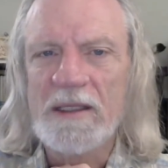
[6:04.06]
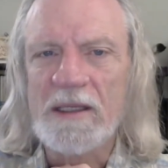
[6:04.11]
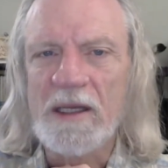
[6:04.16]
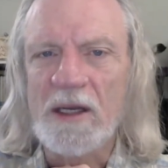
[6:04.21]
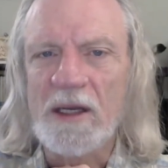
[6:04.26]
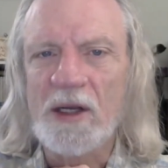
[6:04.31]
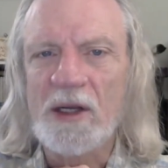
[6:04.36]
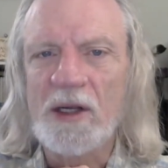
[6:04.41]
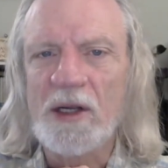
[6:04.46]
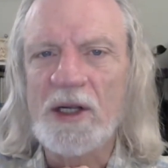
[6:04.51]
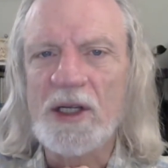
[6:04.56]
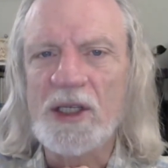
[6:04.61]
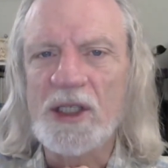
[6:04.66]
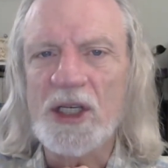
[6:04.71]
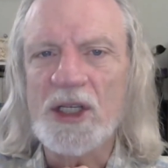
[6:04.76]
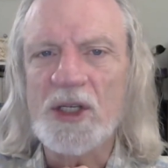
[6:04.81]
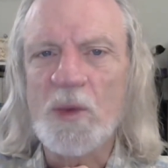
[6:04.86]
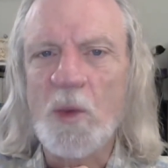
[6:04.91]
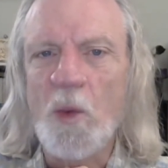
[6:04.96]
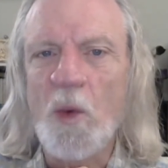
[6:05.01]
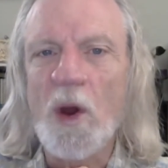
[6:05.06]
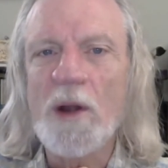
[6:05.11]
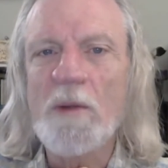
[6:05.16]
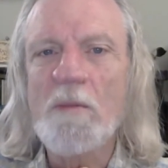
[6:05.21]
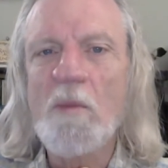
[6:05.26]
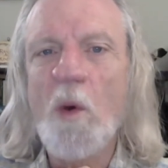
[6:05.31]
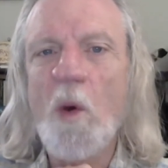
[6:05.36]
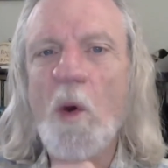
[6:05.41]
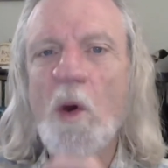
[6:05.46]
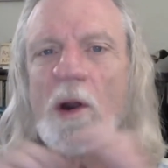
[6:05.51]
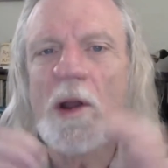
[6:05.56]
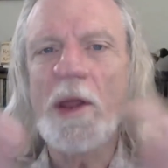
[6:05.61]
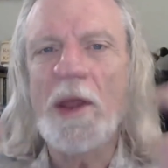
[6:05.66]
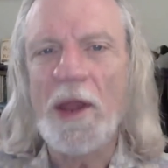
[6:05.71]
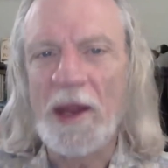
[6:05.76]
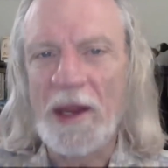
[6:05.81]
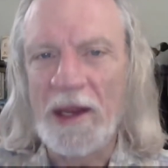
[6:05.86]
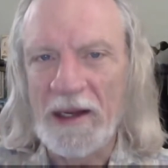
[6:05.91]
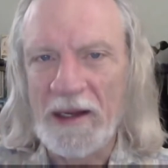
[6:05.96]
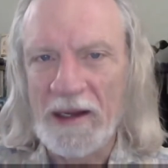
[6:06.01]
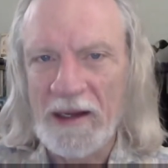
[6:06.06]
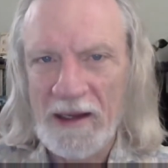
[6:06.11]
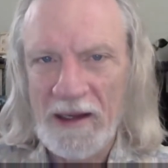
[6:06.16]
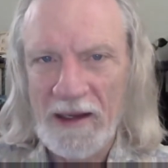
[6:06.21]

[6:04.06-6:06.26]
to learn just one more thing